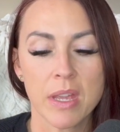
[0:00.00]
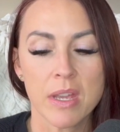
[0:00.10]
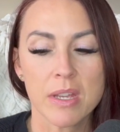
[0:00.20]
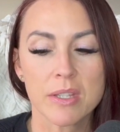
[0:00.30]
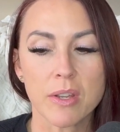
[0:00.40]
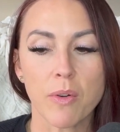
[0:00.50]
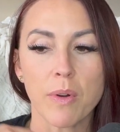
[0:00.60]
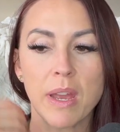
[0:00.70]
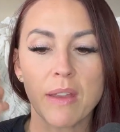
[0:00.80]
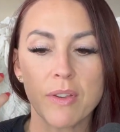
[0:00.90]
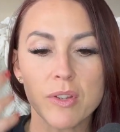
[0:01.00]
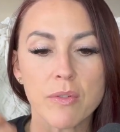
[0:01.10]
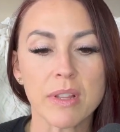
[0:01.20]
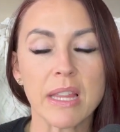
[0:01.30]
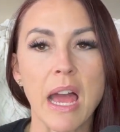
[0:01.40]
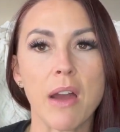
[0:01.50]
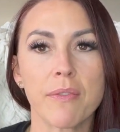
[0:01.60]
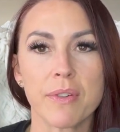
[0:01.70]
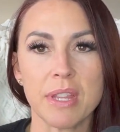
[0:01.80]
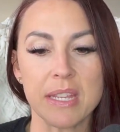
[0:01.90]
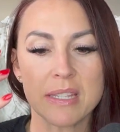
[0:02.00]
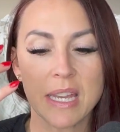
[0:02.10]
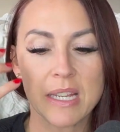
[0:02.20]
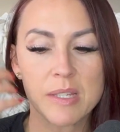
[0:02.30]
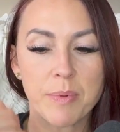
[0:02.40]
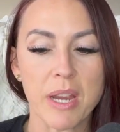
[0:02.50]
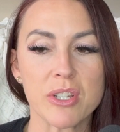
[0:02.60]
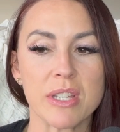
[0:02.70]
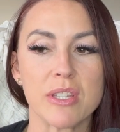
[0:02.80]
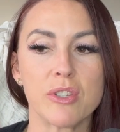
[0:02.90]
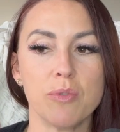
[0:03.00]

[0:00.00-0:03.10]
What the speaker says: So if you don't allow for these expressions